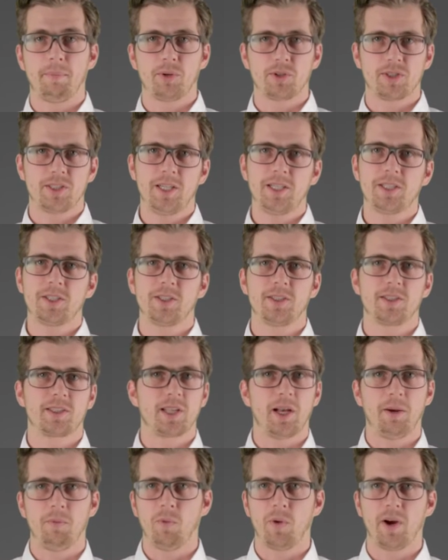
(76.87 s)
position
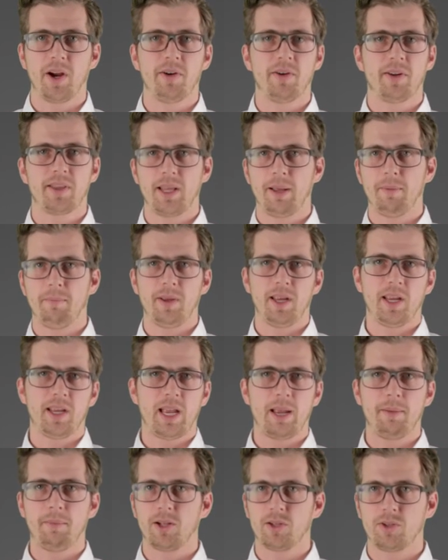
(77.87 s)
somewhere and then
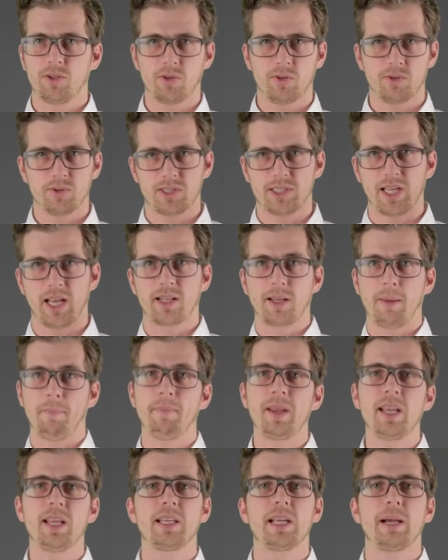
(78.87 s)
being able to set a
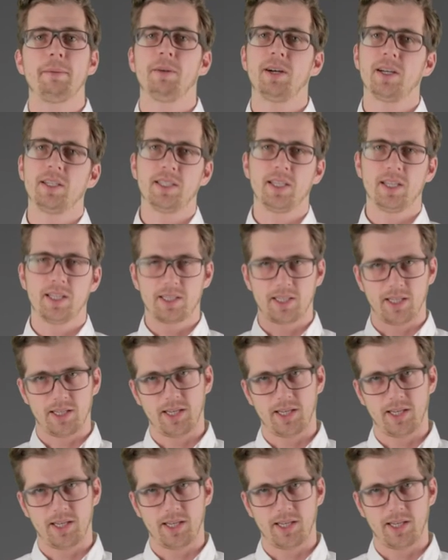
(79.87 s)
media budget